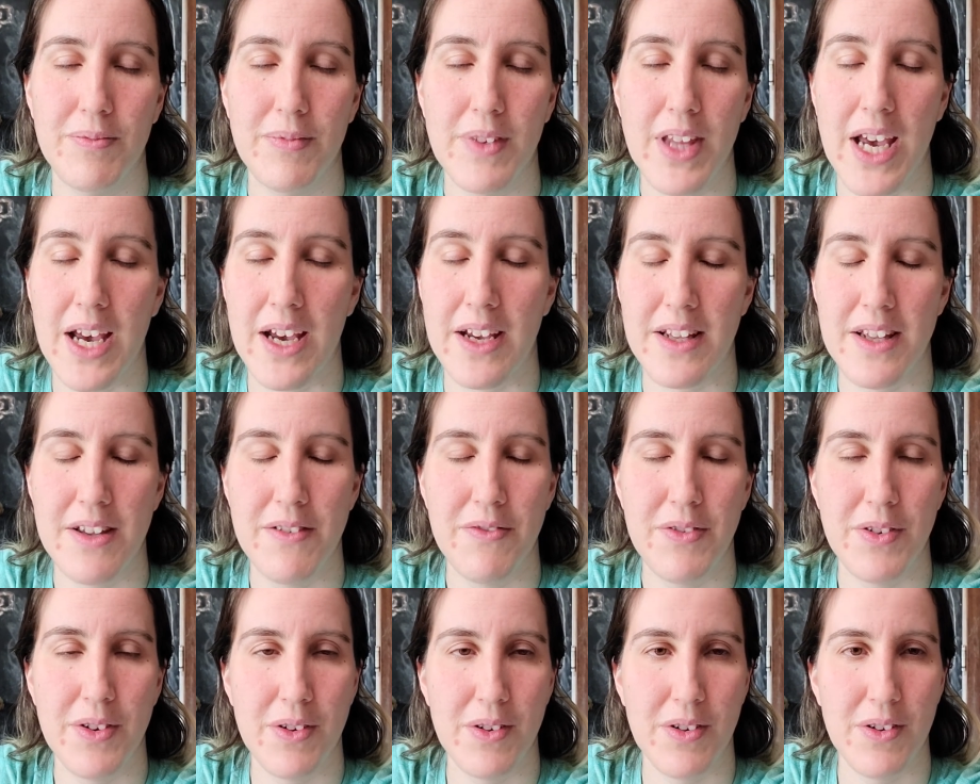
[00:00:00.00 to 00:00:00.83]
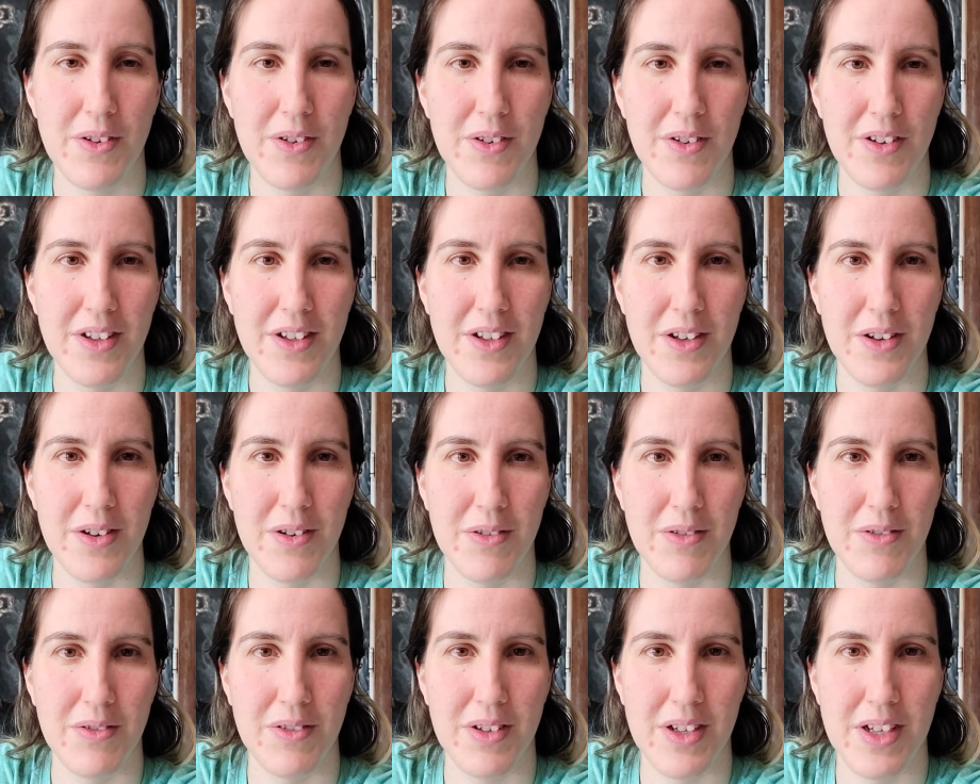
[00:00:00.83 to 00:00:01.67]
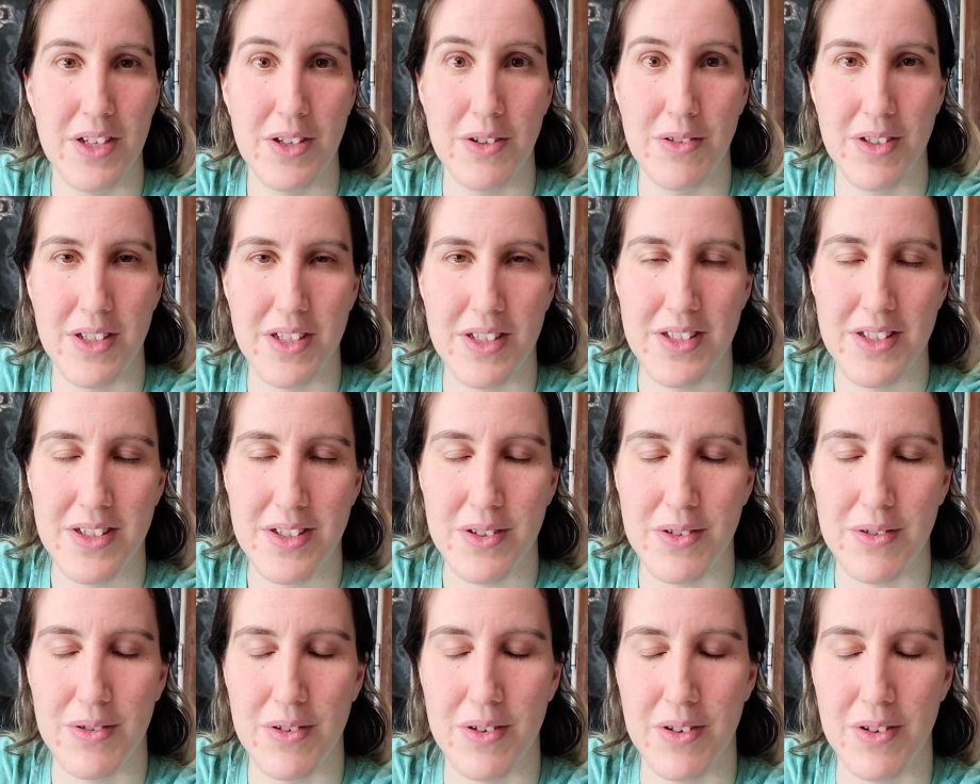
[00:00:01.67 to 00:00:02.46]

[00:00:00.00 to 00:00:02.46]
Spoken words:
Yeah, if you're, you know, a nudist,